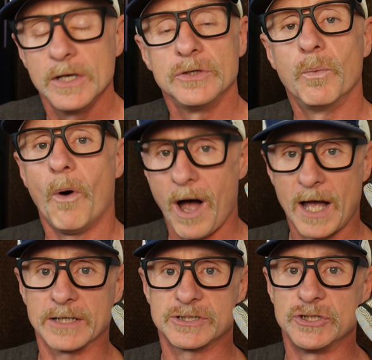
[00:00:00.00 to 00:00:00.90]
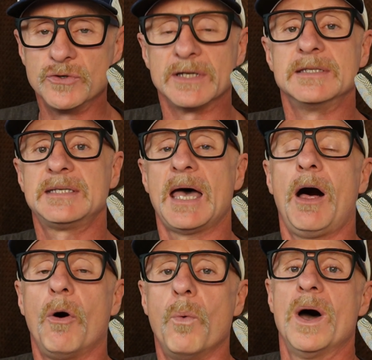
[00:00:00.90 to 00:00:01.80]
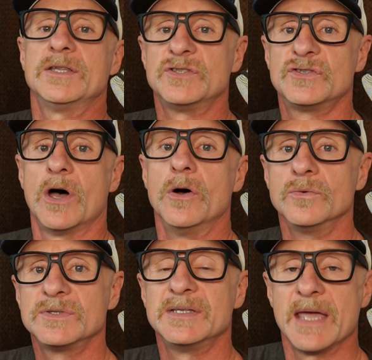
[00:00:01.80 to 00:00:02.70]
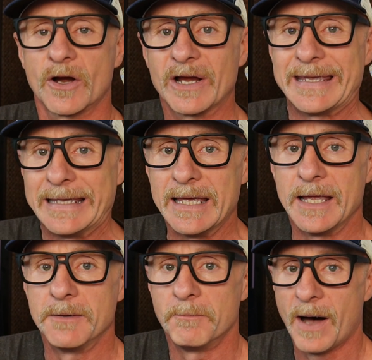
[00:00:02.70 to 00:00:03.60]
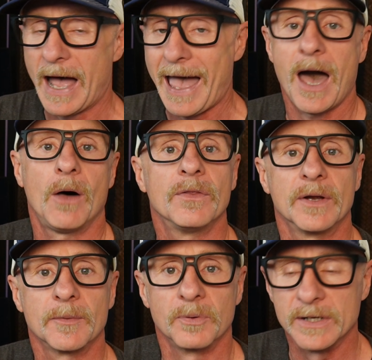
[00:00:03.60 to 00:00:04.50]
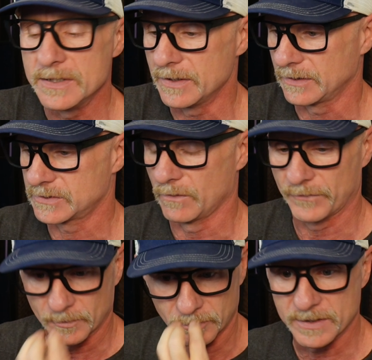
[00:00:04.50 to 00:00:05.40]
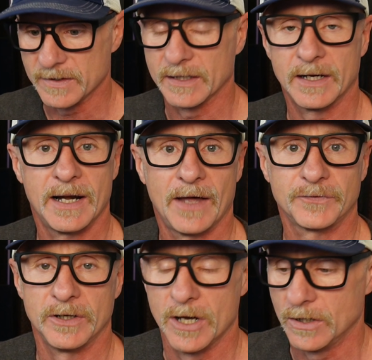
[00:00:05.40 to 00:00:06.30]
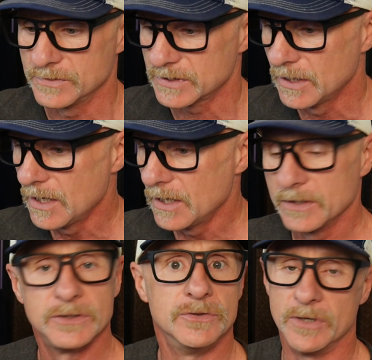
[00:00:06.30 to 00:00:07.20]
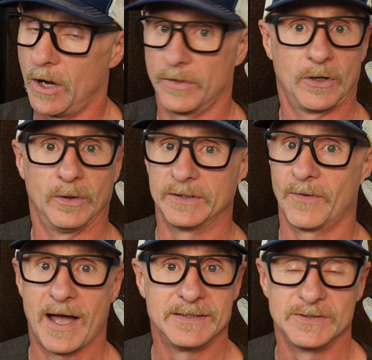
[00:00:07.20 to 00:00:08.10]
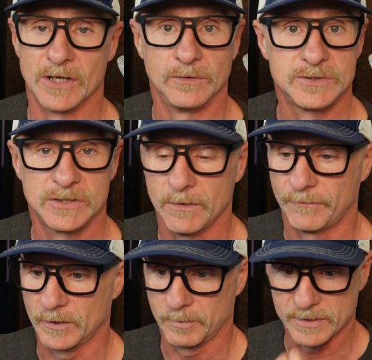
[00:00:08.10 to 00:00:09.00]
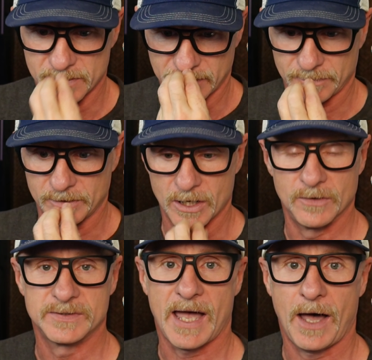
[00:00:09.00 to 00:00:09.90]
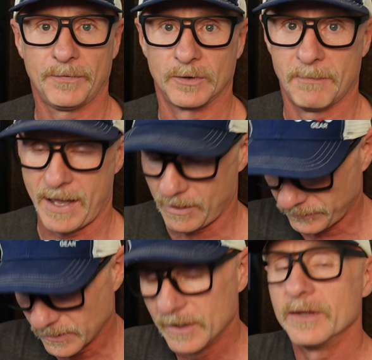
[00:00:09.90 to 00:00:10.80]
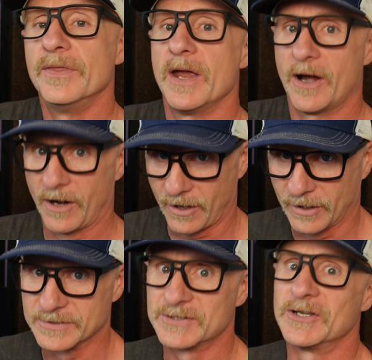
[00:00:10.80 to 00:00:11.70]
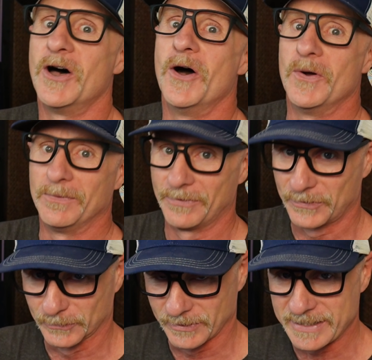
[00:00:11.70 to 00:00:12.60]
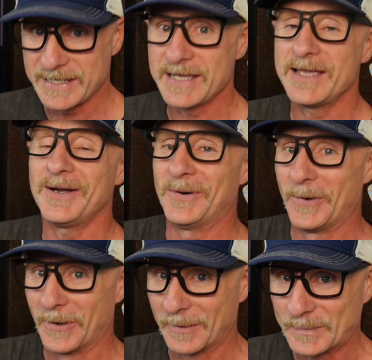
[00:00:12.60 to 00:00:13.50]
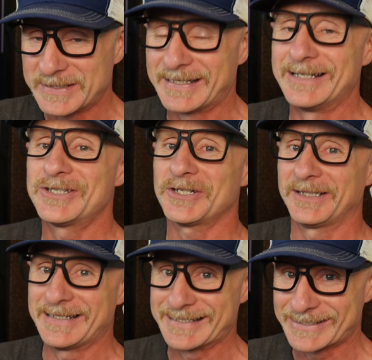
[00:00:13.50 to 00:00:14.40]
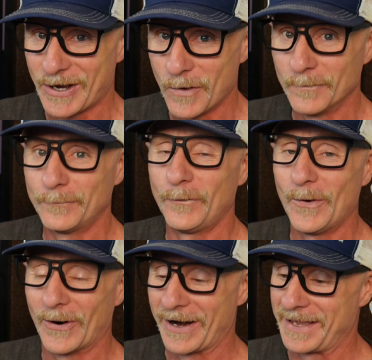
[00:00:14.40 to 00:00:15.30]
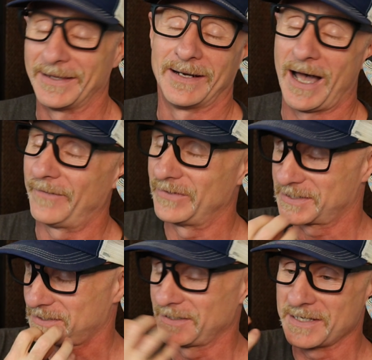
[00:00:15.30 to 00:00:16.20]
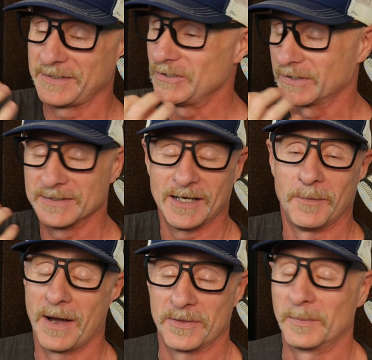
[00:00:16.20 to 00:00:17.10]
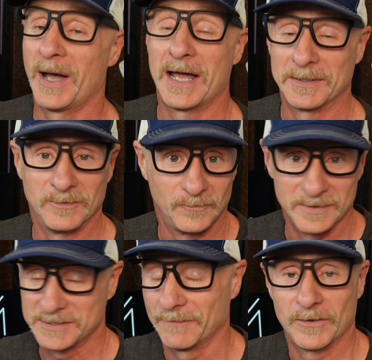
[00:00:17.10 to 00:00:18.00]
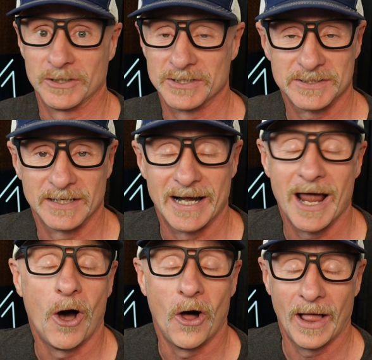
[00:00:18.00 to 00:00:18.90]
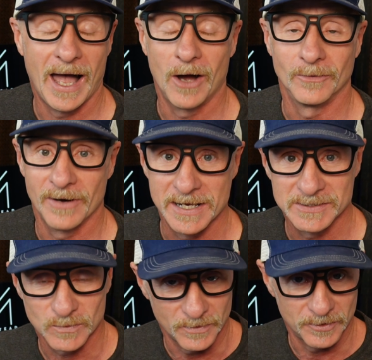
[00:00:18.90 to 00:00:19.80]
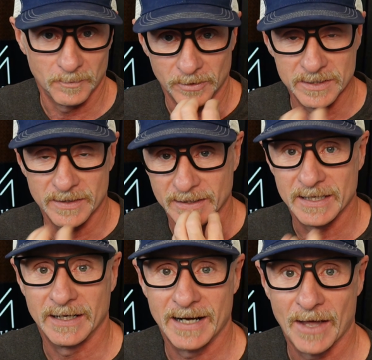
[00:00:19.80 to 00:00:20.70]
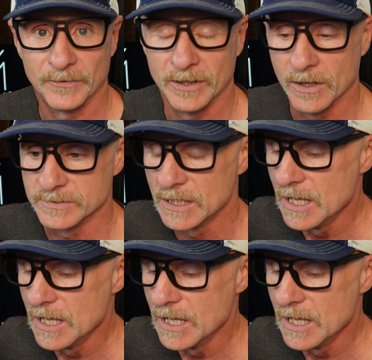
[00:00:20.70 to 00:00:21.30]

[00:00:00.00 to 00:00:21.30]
You watch, you can tell what zones they're in by how they're breathing. So if they're breathing in and out their nose, you know they're only riding zone two. If they're breathing in their nose, out their mouth, they're zone three or potentially zone four. And then obviously you can tell by their body movements if they're just in an all out race where they're breathing in and out their nose.